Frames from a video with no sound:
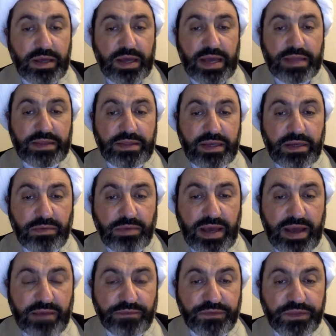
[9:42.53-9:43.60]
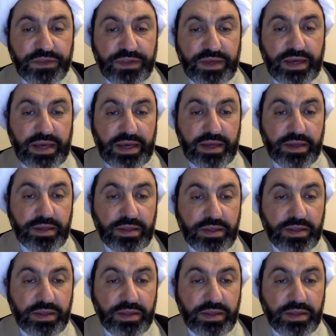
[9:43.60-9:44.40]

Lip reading: And then we have thiqa.